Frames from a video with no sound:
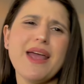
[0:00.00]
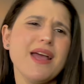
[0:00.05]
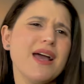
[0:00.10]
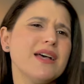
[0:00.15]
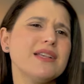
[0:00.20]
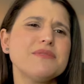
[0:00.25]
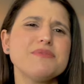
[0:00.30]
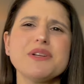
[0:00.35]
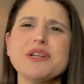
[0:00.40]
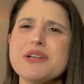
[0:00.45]

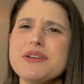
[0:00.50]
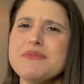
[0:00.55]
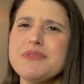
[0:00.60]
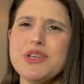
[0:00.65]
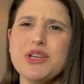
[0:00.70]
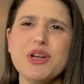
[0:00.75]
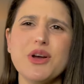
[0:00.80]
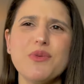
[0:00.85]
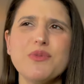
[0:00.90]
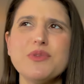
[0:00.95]
husband,
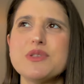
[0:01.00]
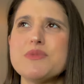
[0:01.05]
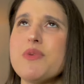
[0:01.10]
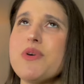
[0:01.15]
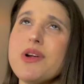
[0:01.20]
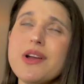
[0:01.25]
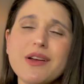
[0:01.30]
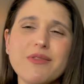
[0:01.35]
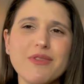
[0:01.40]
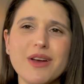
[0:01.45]
you know, was
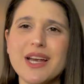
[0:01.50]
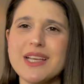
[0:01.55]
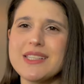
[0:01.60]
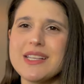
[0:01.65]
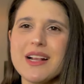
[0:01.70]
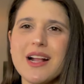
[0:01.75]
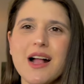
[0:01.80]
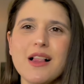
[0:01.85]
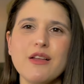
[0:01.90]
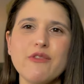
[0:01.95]
born and raised
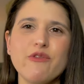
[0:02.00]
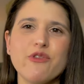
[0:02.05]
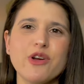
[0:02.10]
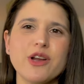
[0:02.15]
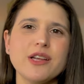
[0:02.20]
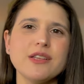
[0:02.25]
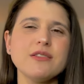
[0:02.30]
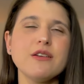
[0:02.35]
in California,